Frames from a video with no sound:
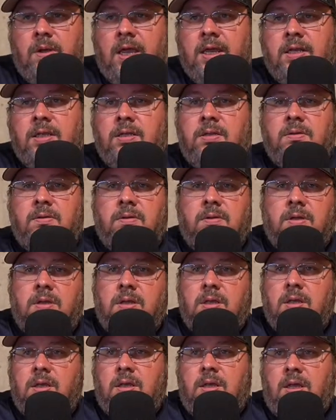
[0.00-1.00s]
any
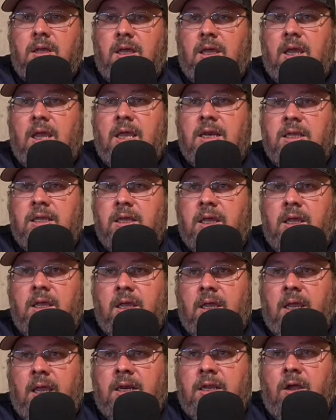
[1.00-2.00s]

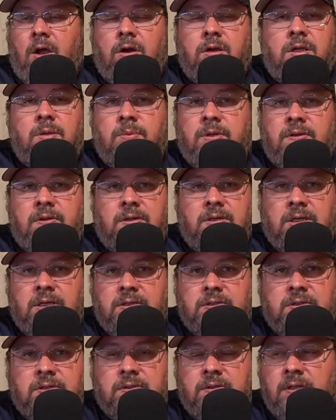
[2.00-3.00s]
argument that
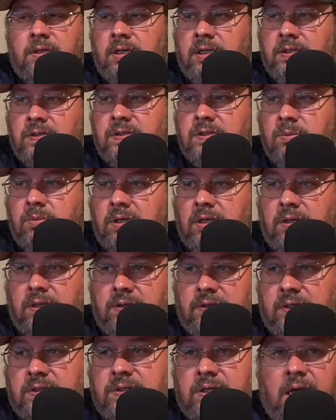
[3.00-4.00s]
needs to be that this